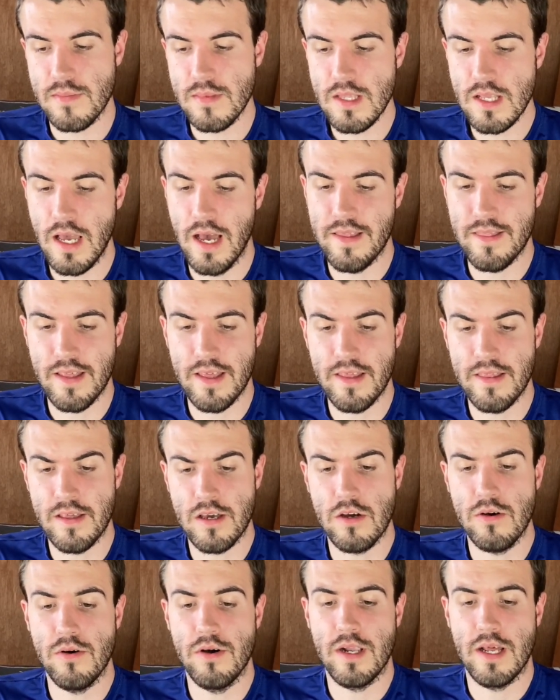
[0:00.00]
And then they
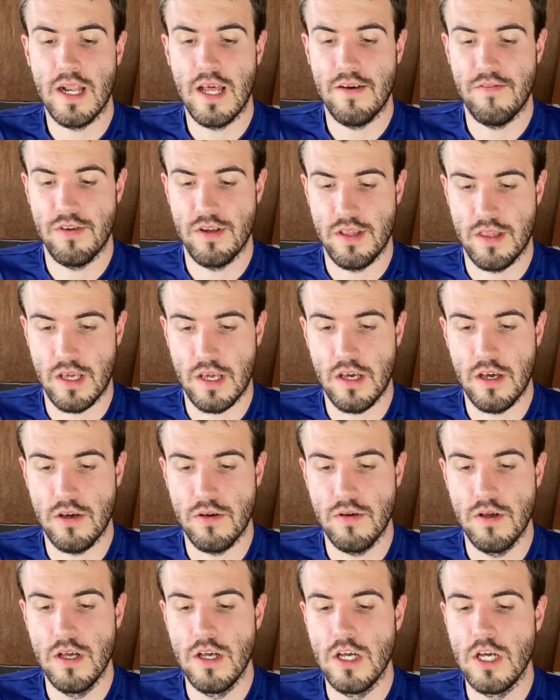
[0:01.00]
go on and have another go.
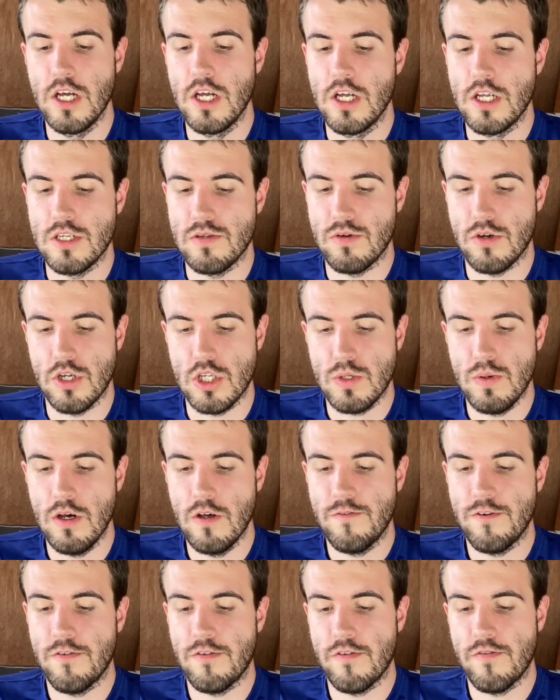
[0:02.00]
So we've got
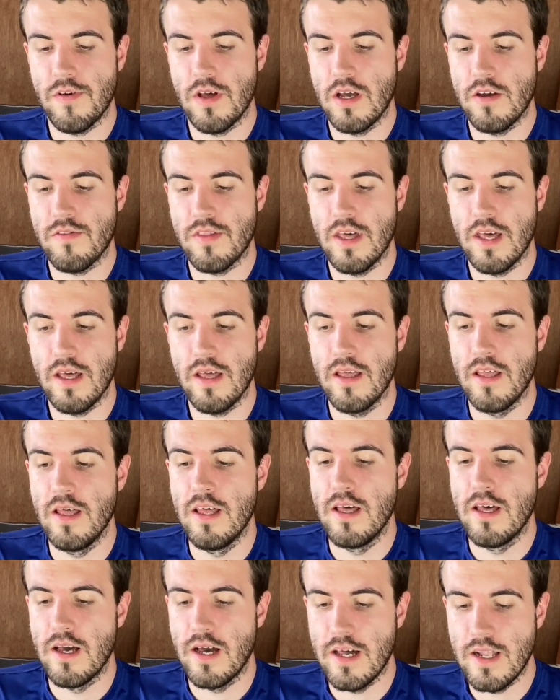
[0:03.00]
12:55 there.
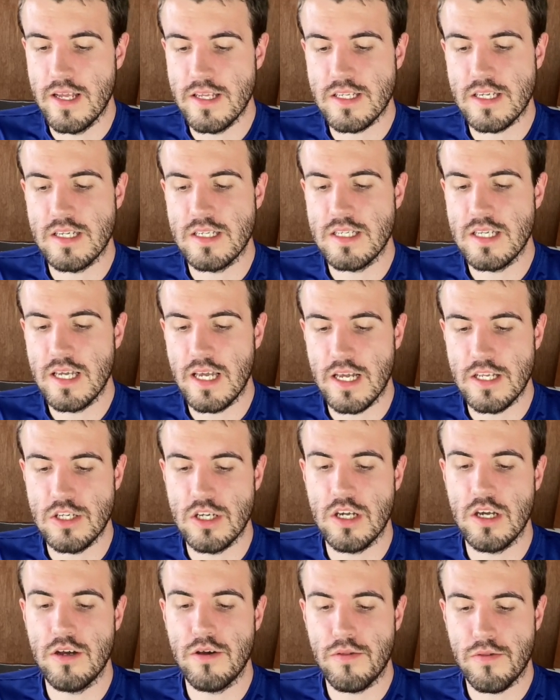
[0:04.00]
And as you can see, as you
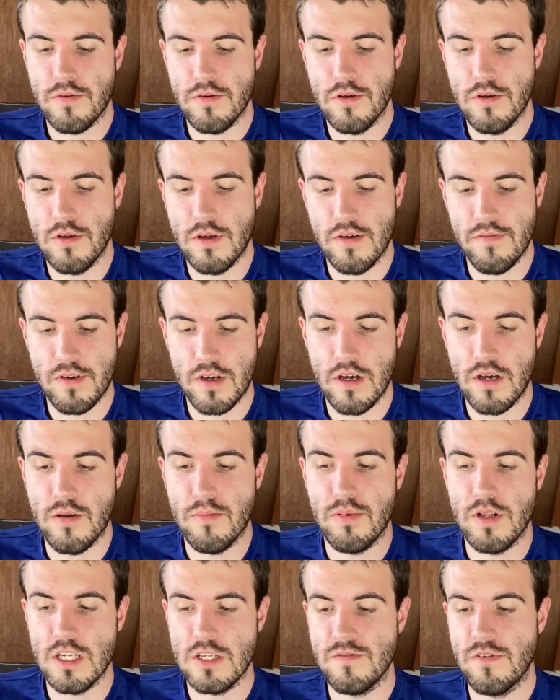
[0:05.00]
go through, you have a go at
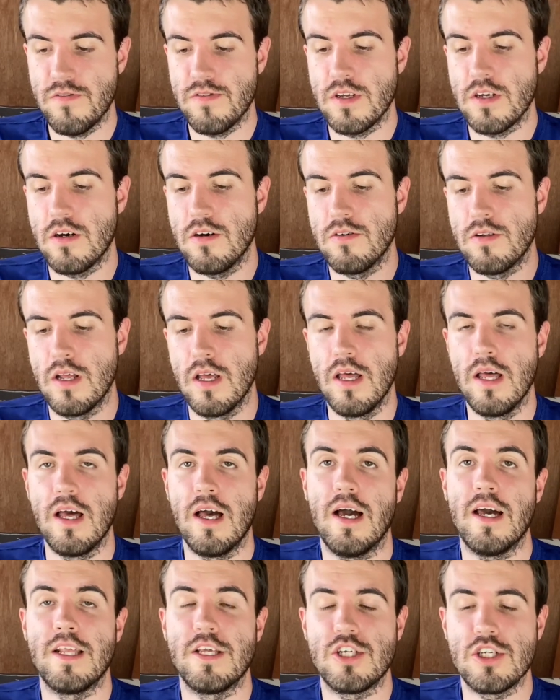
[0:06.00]
plus 50 gold.
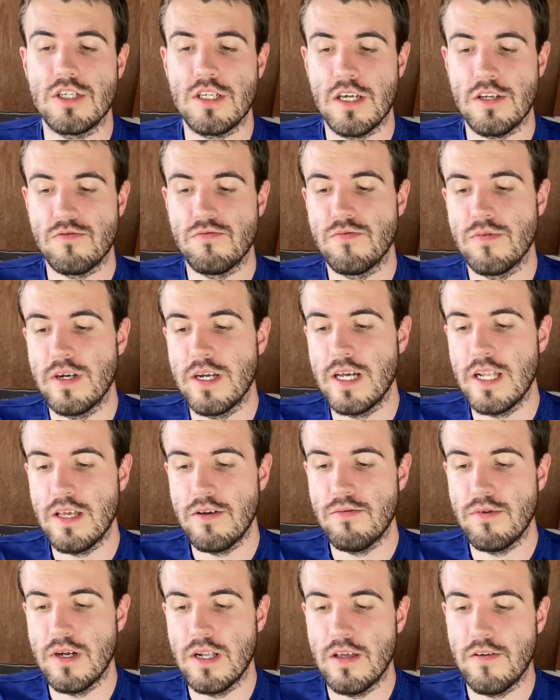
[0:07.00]
And it just gets really,
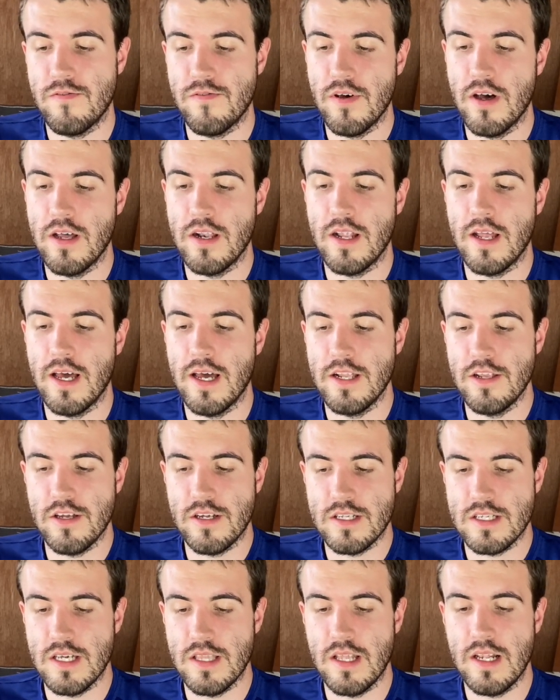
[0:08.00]
really fun. And you can
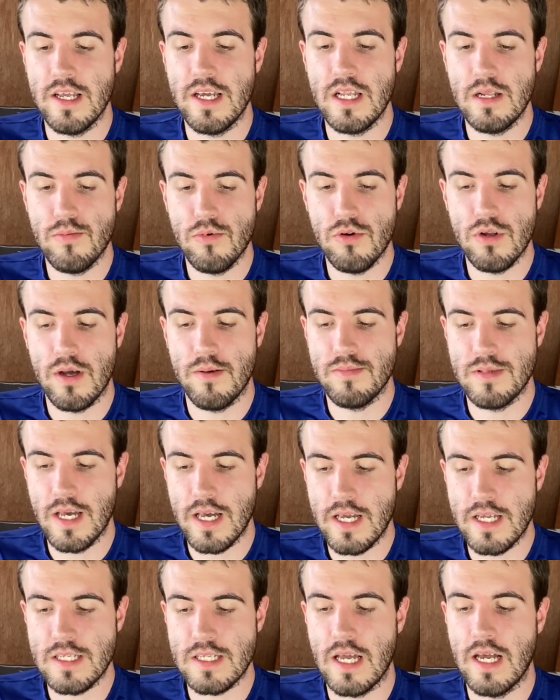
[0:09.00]
see the leaderboard
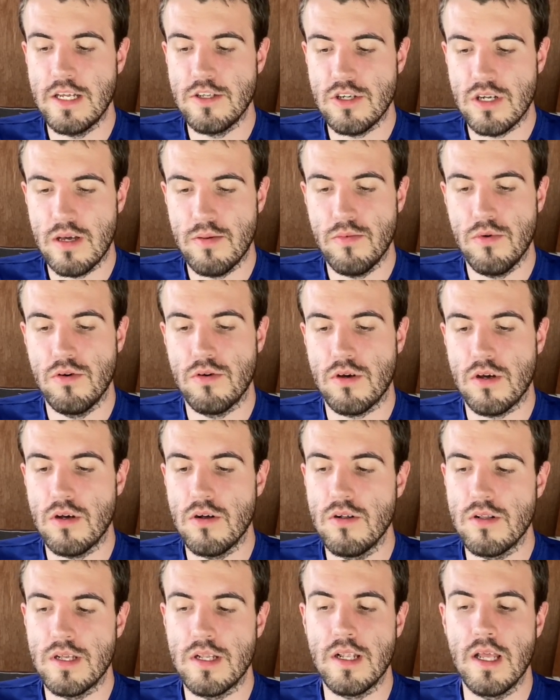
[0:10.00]
updates as you get more
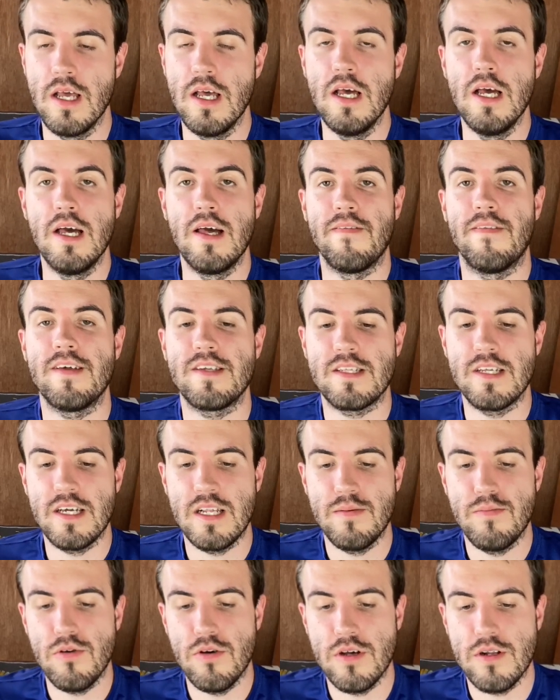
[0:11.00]
gold. And this
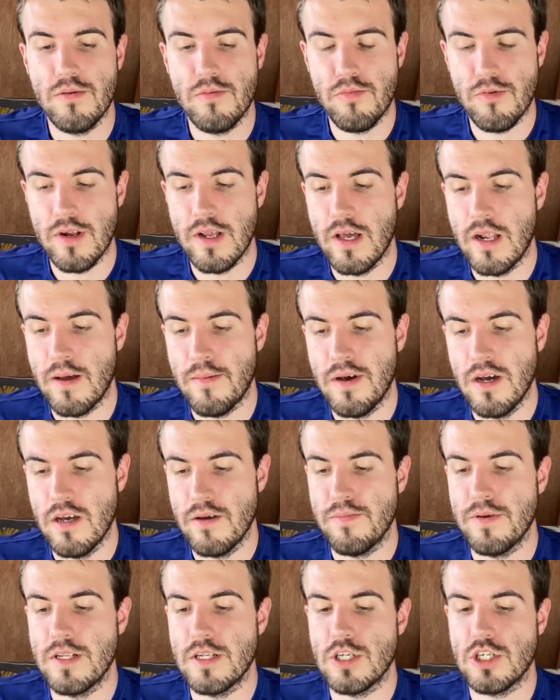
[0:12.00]
leaderboard is brilliant. I'm
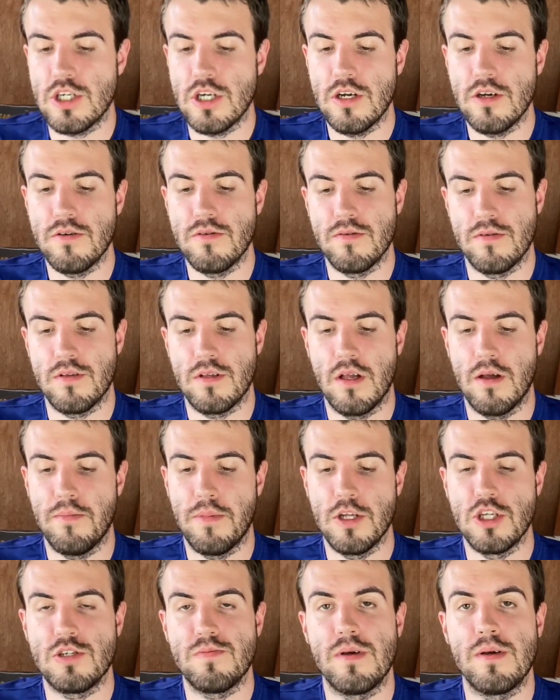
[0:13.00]
hoping to show a
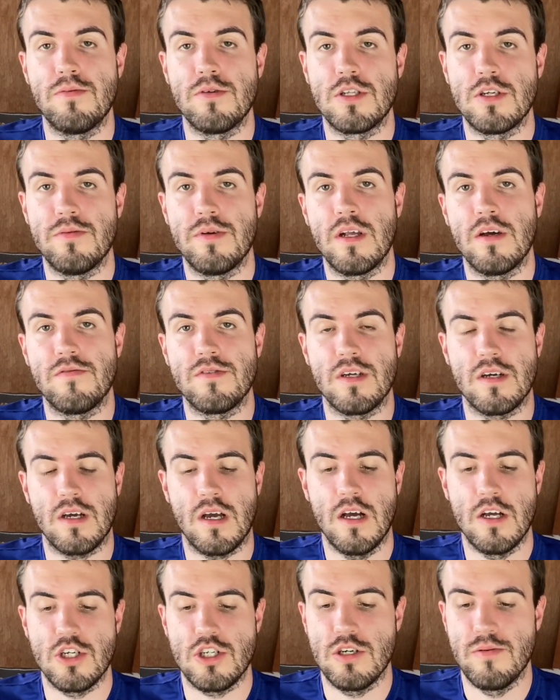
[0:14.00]
bunch of people doing it. Obviously, I
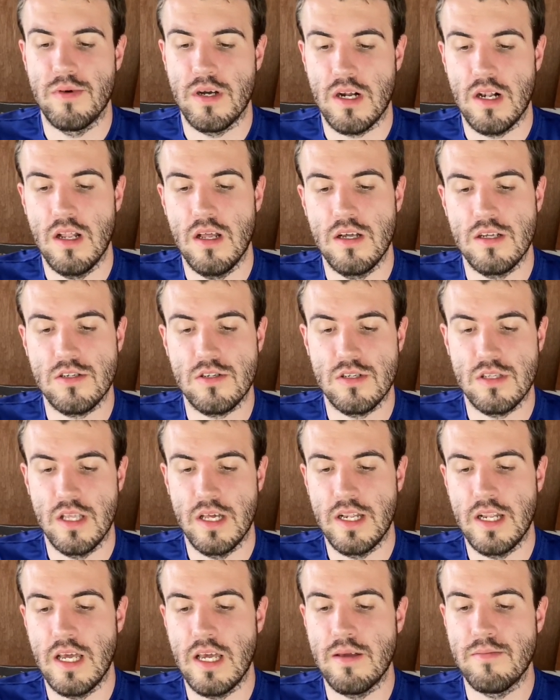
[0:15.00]
can't show my class because of their
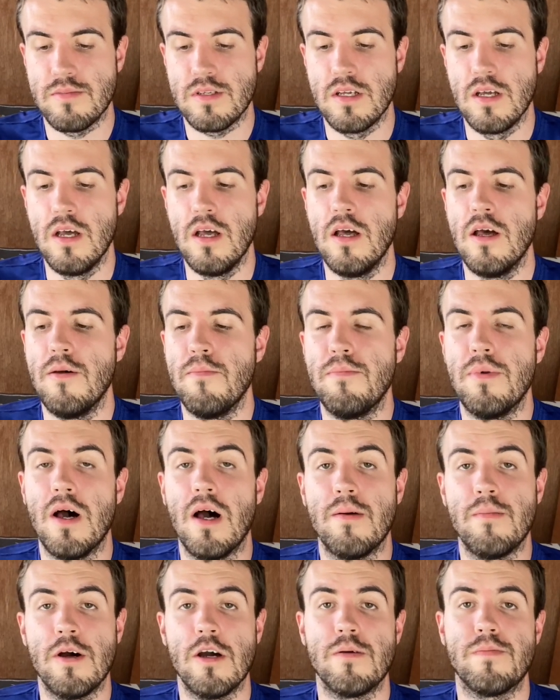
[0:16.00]
names. But
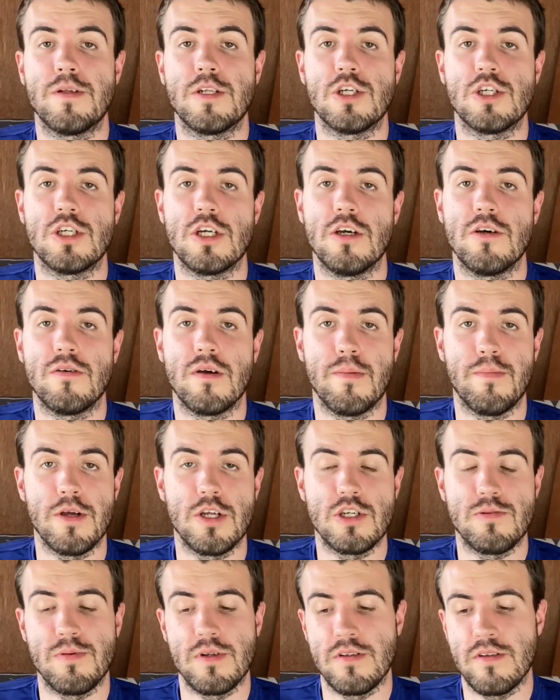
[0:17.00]
I'm hoping to show a
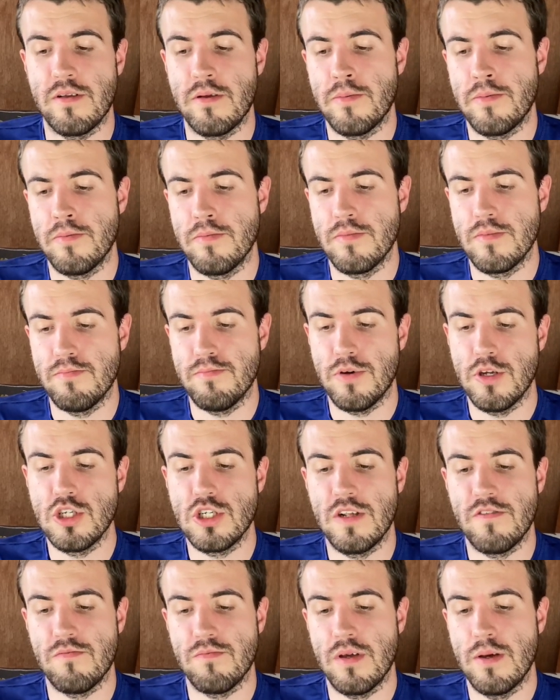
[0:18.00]
bunch of
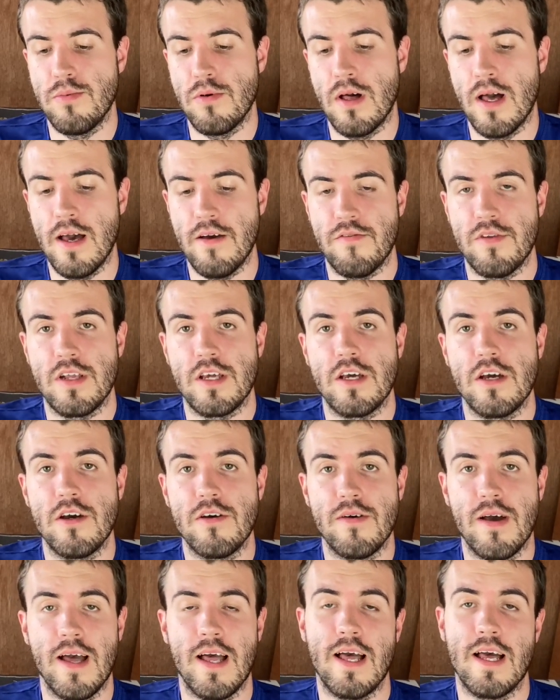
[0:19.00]
different people having a
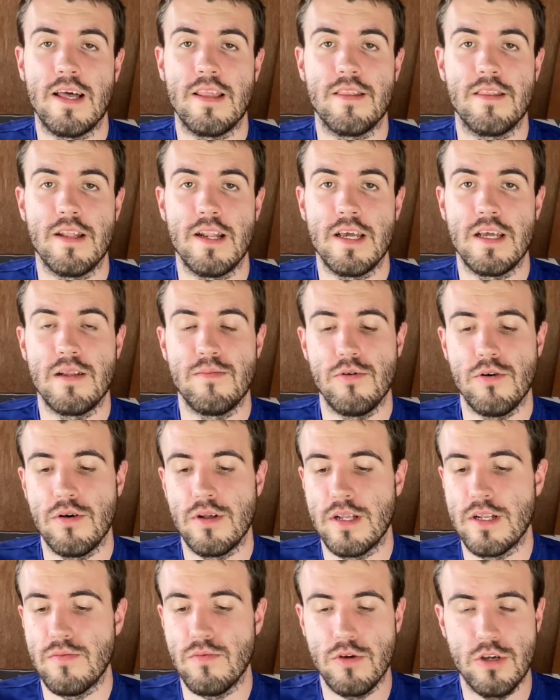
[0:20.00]
go at the leaderboard.
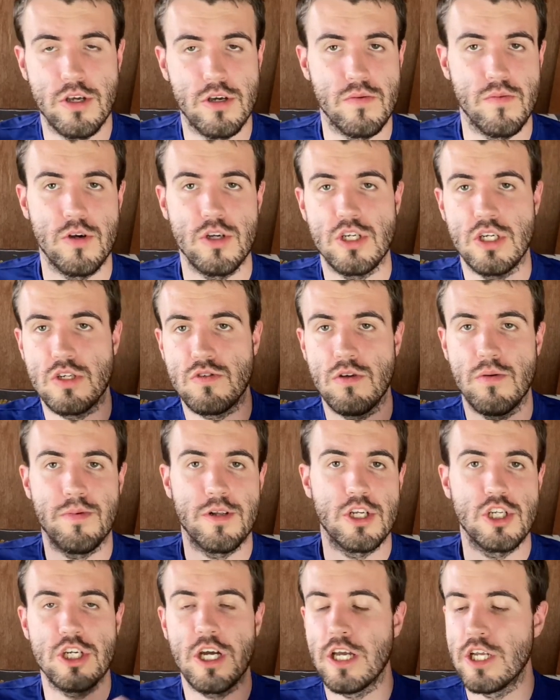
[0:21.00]
And you can watch it swapping
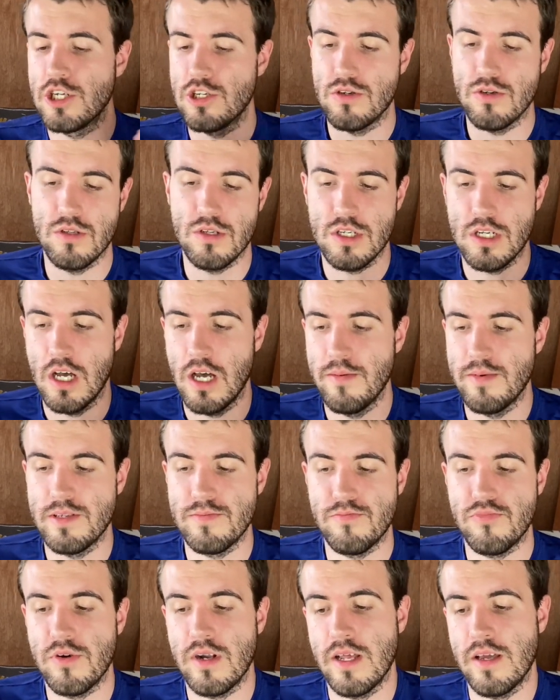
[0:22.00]
and changing all the time. It's
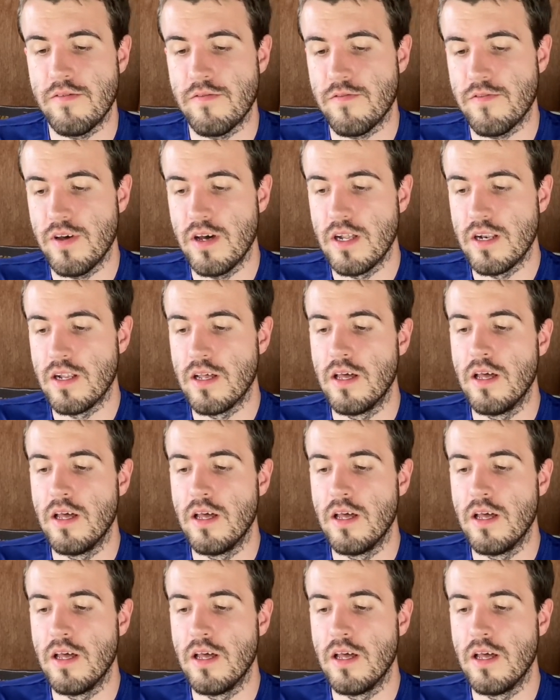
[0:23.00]
brilliant fun.